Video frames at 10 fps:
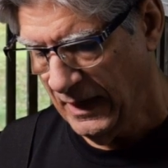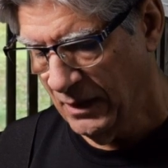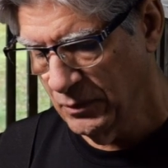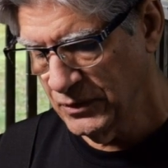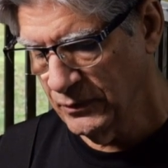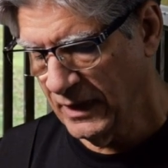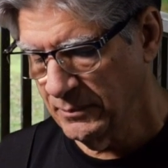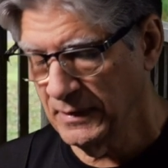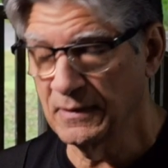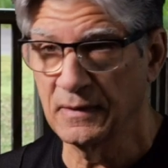And would you
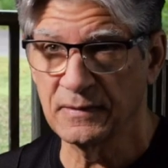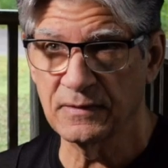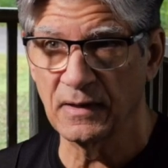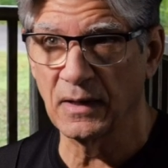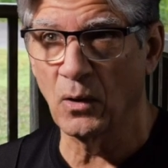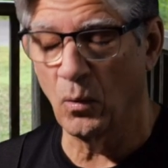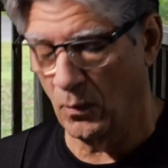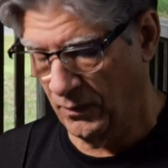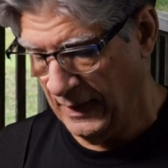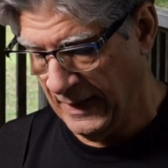rather be this thing
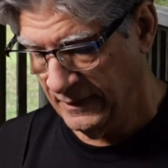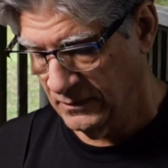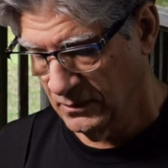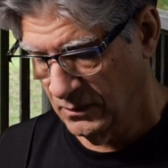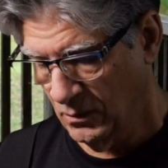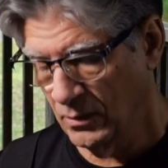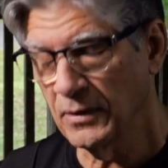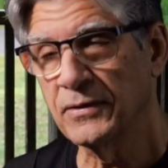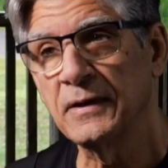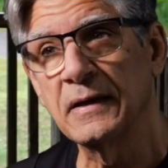or that, or
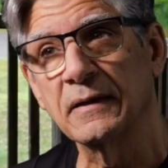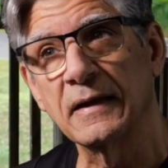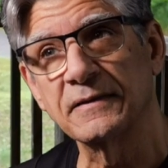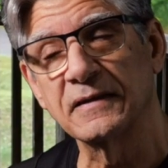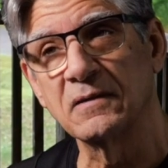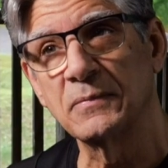the thing that's in